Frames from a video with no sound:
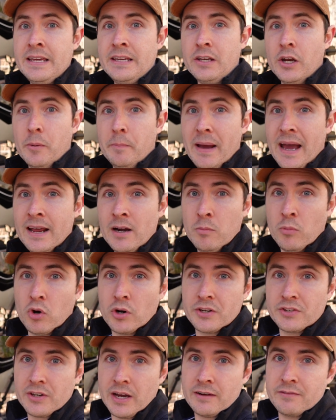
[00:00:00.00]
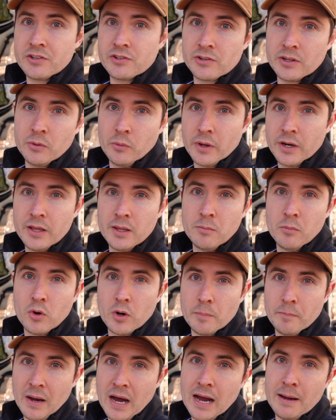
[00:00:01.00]
you know, Battle Born is obviously one of the
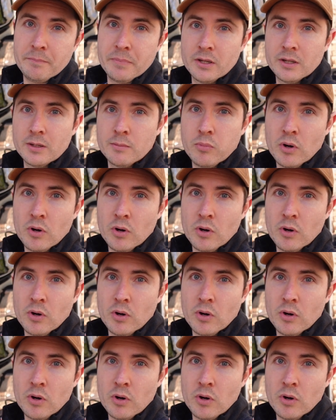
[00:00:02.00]
more popular